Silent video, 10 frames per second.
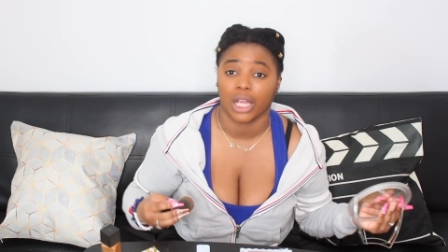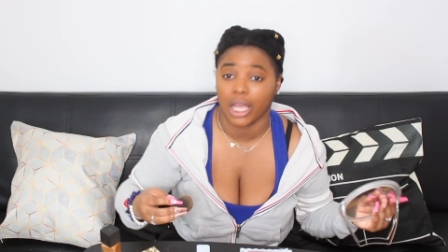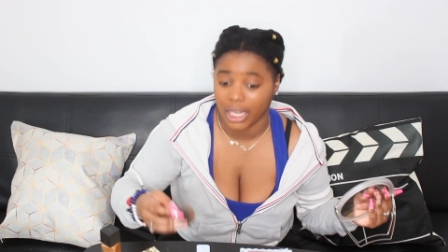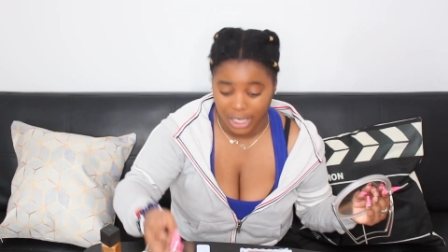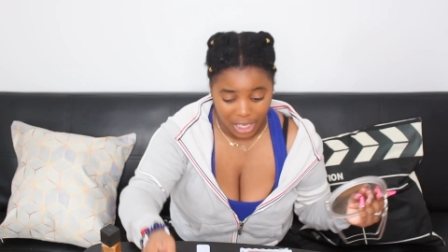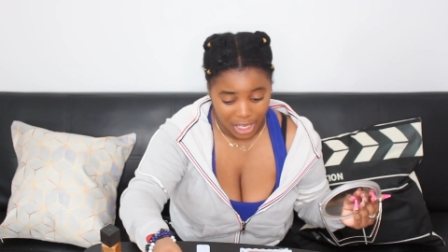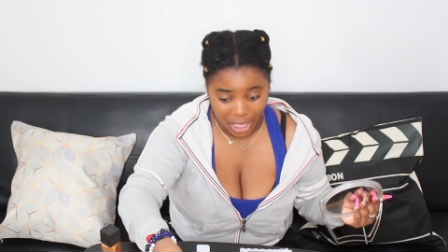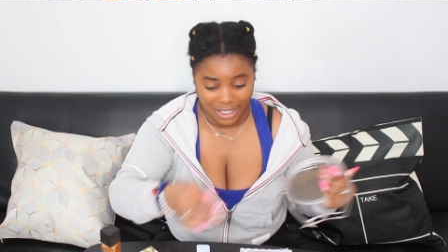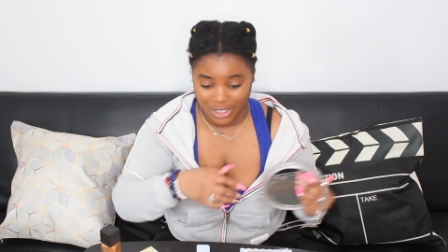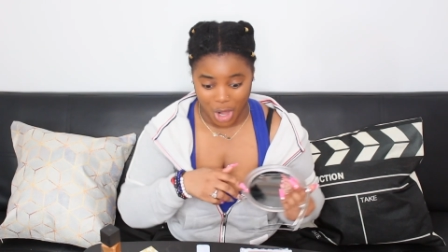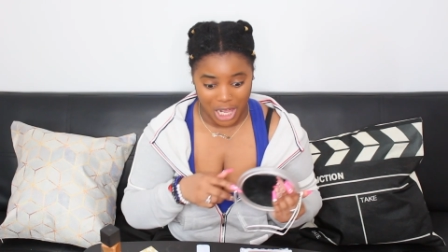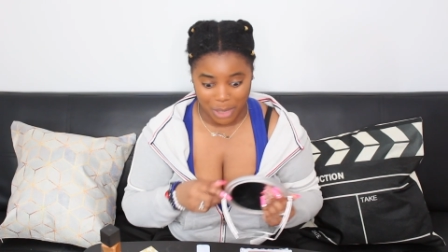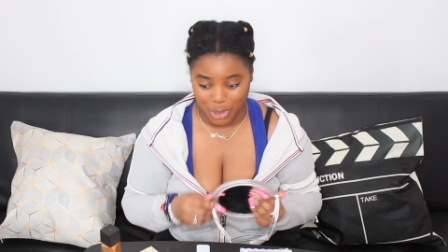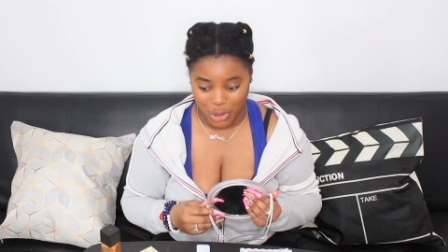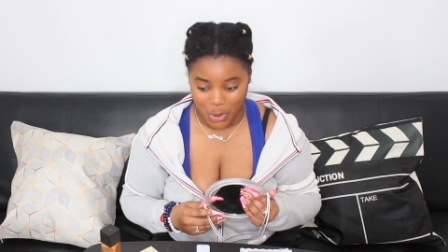Like that's all
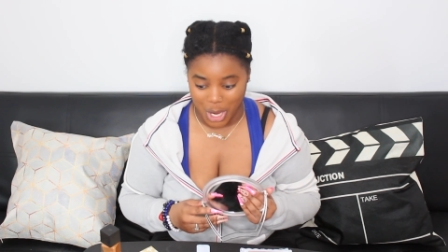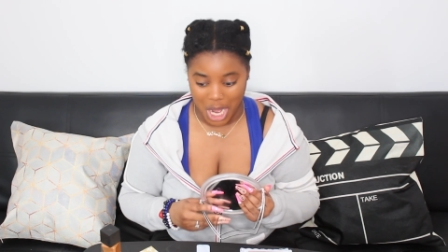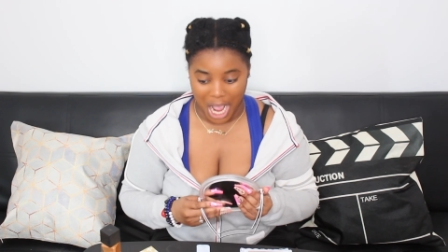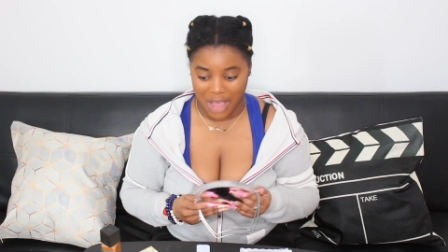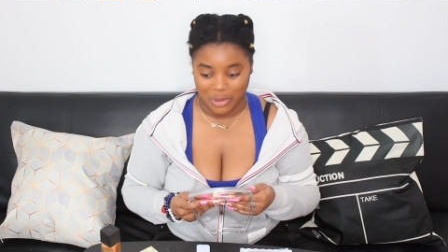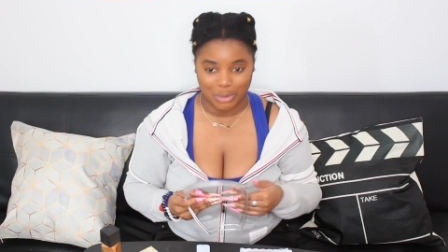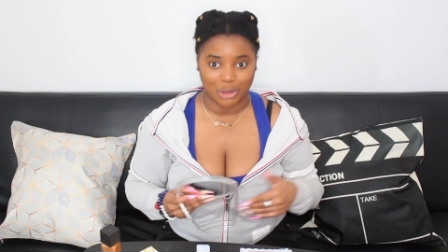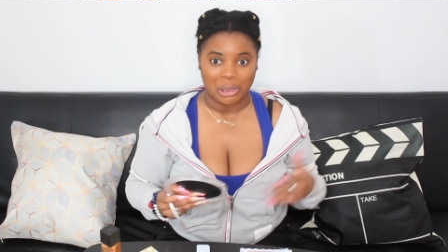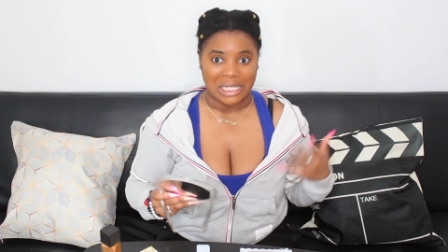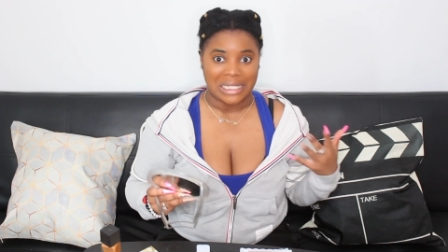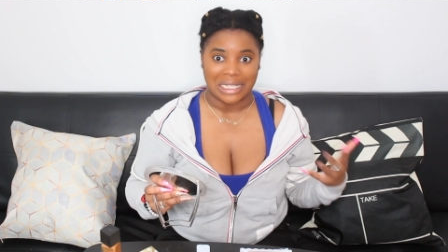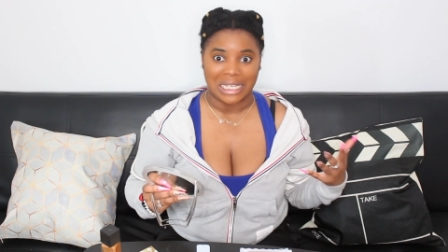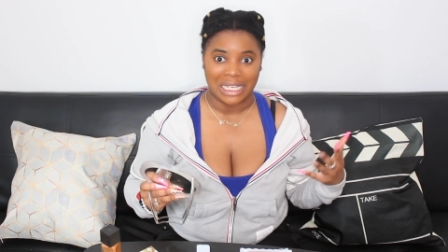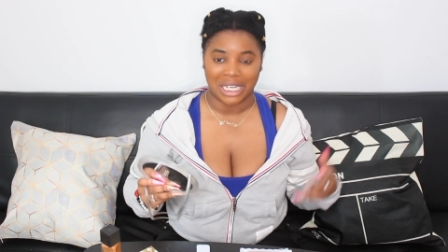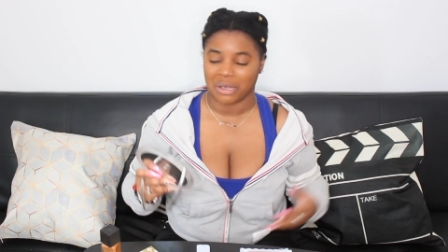I've been doing. I haven't been really
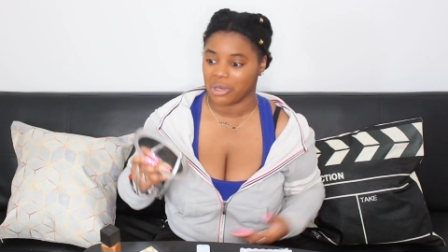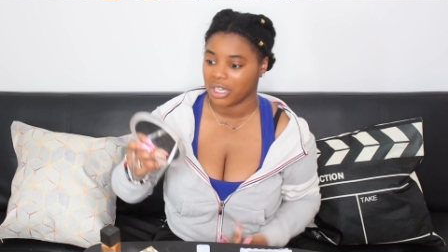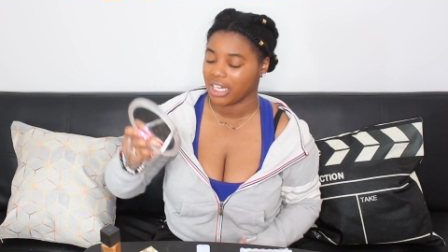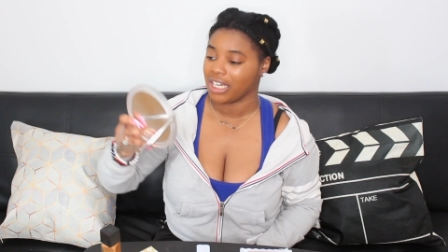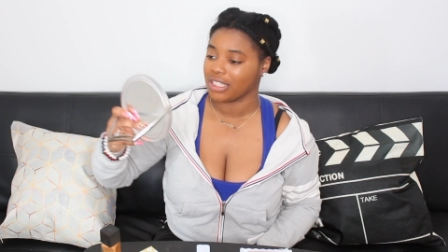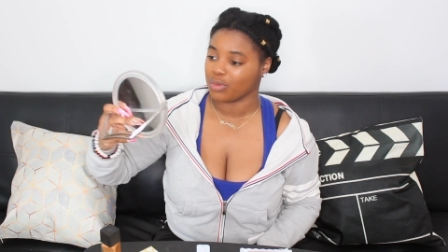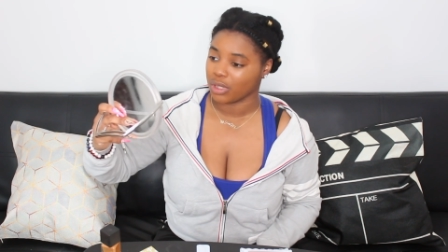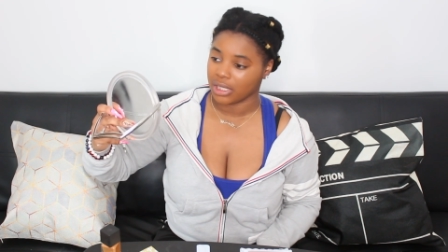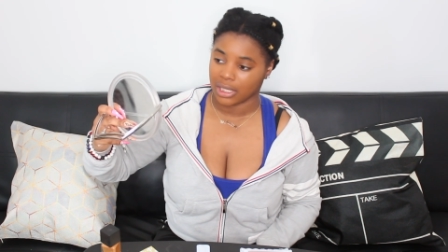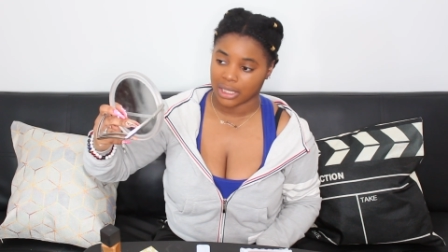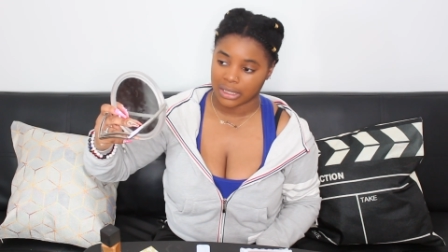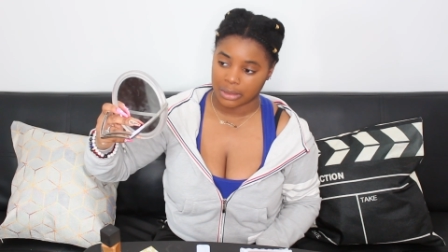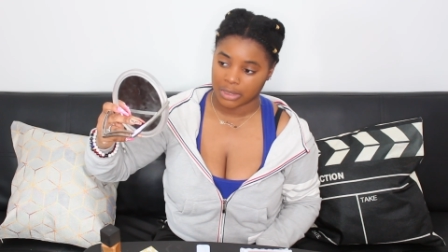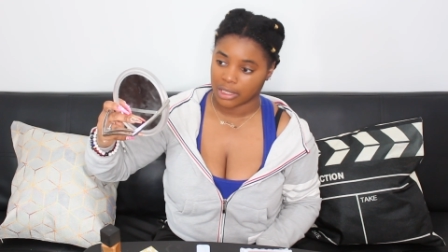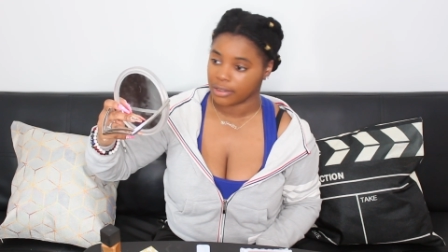seeing anyone and it's really getting to
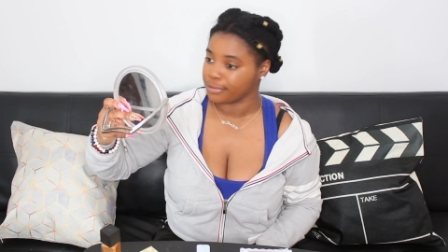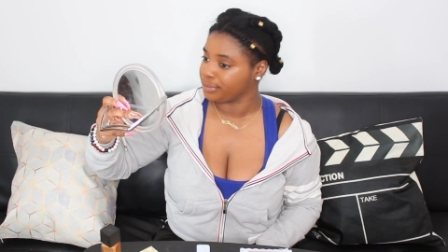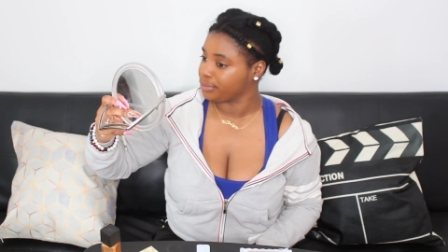me.